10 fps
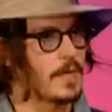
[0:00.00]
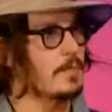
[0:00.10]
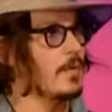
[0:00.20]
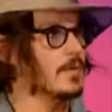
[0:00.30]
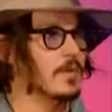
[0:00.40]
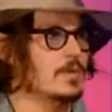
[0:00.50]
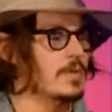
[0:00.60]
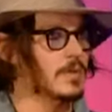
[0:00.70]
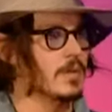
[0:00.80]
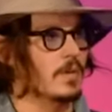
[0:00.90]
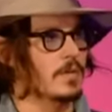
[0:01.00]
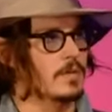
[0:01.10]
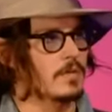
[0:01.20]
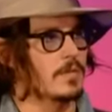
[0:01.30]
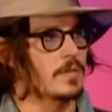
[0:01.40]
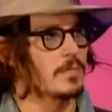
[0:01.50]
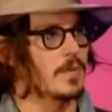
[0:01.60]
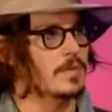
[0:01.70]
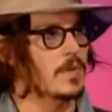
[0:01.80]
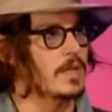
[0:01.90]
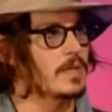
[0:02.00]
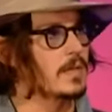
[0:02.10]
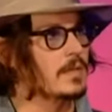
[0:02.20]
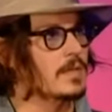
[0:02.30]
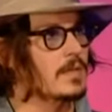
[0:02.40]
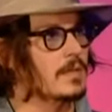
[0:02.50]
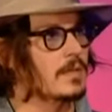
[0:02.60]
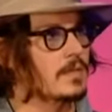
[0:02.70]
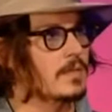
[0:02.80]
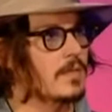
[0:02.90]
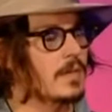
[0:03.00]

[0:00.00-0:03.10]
France, but also just, you know, it's a pretty transient existence.